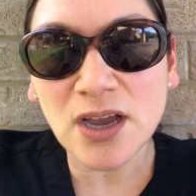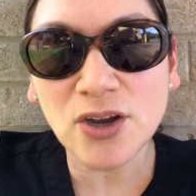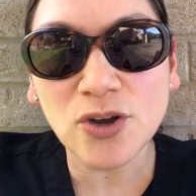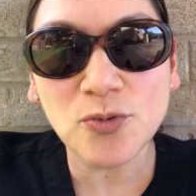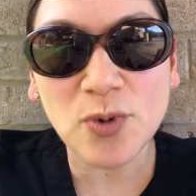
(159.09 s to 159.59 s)
A
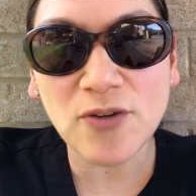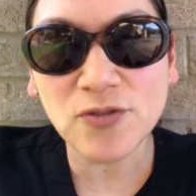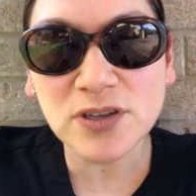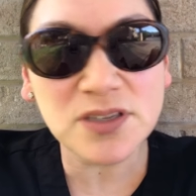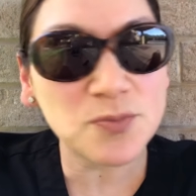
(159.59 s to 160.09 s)
good
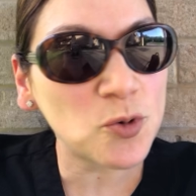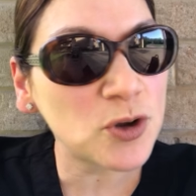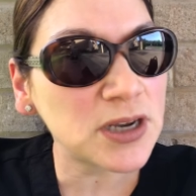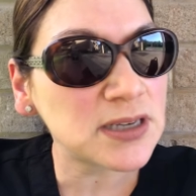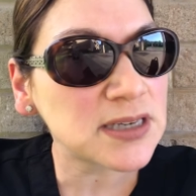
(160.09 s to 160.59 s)
reference
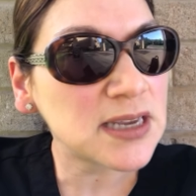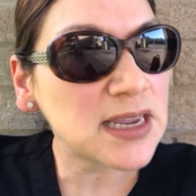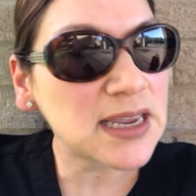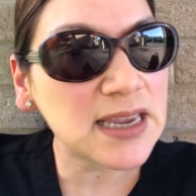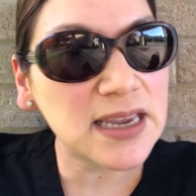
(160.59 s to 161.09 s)
point
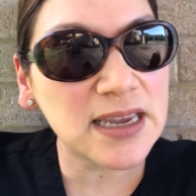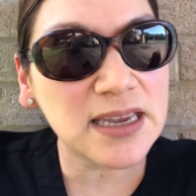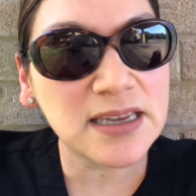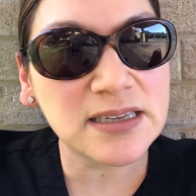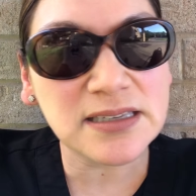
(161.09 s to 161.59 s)

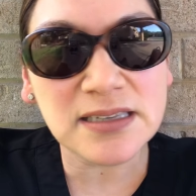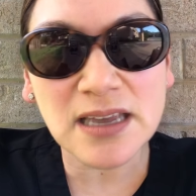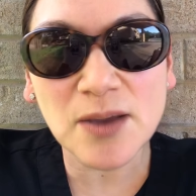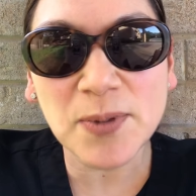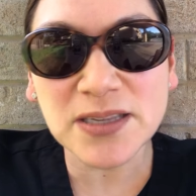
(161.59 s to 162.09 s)
is
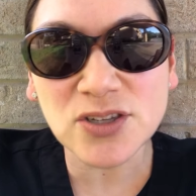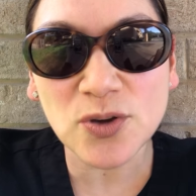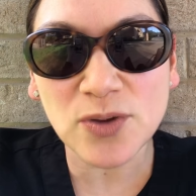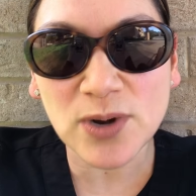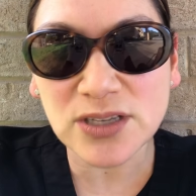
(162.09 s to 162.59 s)
a pencil
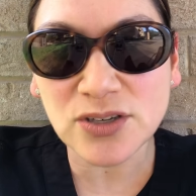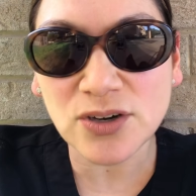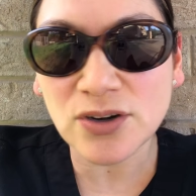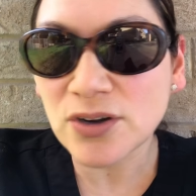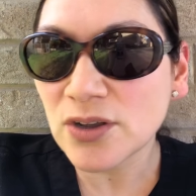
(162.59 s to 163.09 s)
eraser.